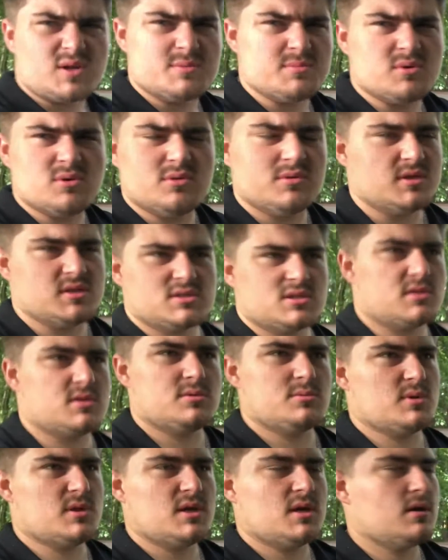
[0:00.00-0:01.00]
20mm on these, I don't
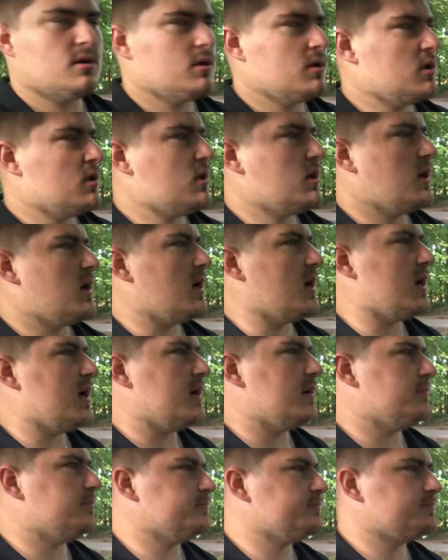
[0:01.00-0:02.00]
know what
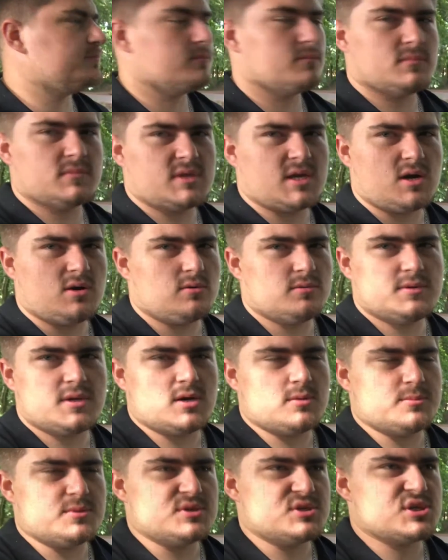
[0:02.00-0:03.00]
they are.
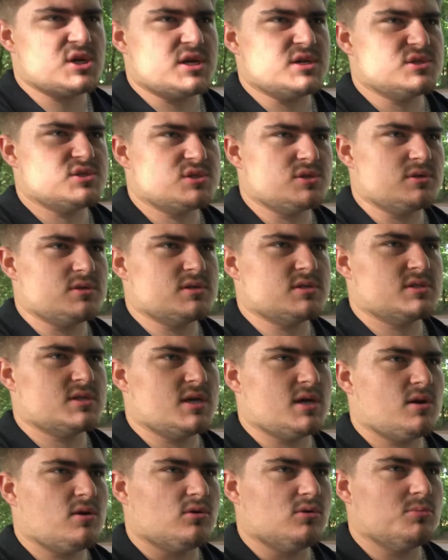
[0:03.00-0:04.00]
They'll be changed soon because
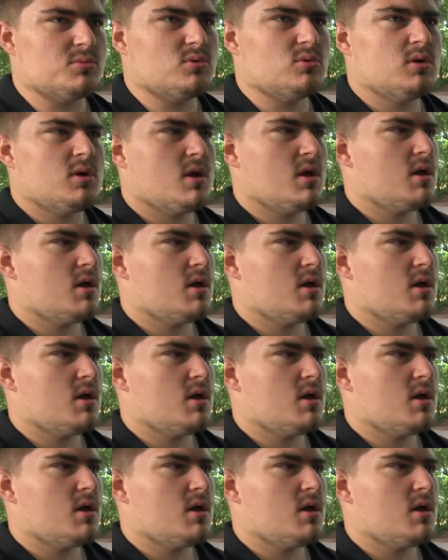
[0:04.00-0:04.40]
they're horrible.